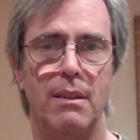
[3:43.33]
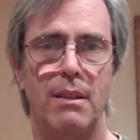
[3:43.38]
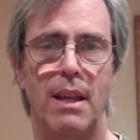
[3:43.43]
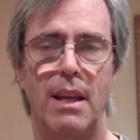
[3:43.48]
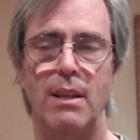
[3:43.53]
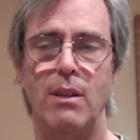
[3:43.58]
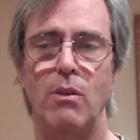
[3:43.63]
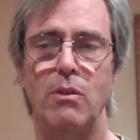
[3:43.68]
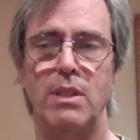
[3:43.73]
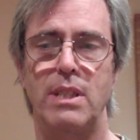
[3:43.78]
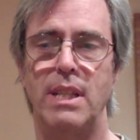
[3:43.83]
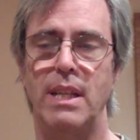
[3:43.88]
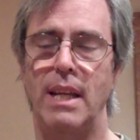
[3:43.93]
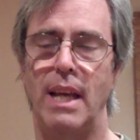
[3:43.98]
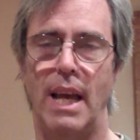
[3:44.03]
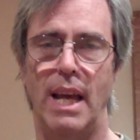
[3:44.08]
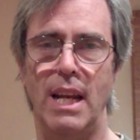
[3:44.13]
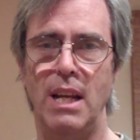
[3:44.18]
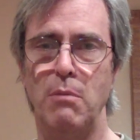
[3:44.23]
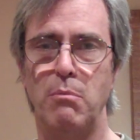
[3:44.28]
They don't
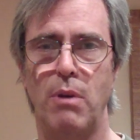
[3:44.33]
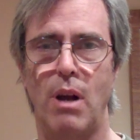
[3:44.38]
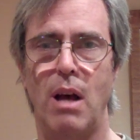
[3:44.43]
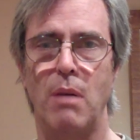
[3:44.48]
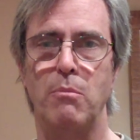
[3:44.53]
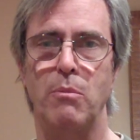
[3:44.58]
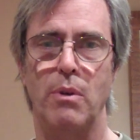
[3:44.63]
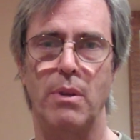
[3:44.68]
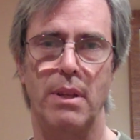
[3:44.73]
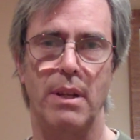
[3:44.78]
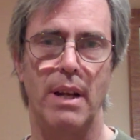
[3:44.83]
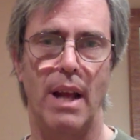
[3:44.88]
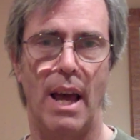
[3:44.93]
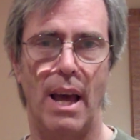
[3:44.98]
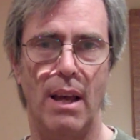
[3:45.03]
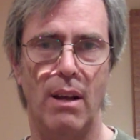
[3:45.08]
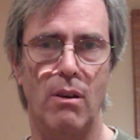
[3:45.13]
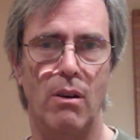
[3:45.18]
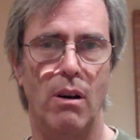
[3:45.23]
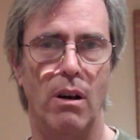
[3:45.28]
see any problem with it
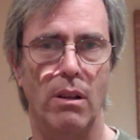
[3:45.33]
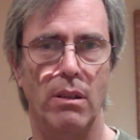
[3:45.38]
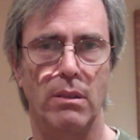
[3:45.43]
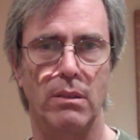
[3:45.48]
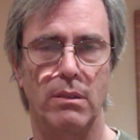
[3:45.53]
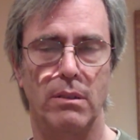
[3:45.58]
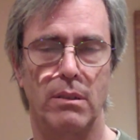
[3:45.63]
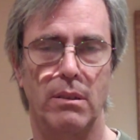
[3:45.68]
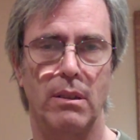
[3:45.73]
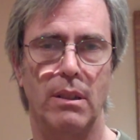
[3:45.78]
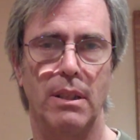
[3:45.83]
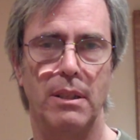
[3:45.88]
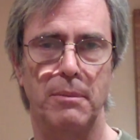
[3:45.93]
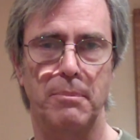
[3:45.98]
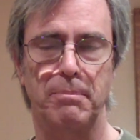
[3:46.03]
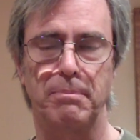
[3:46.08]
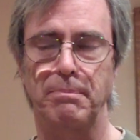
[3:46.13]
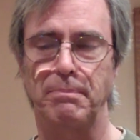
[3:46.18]
at all, all right?